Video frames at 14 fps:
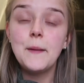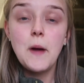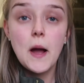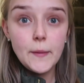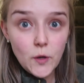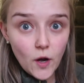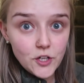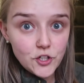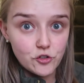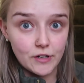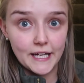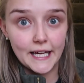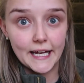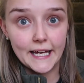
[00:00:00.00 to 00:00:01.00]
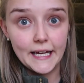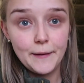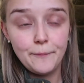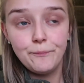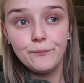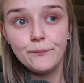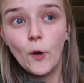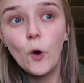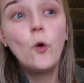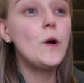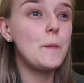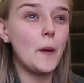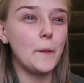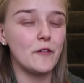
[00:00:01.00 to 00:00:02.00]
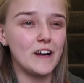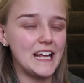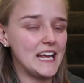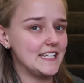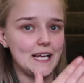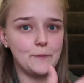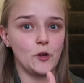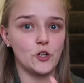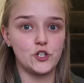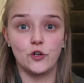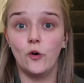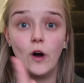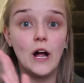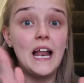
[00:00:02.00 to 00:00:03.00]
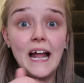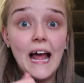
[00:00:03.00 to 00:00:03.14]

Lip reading: It might be quite tricky, or it might be really easy, I'm not sure.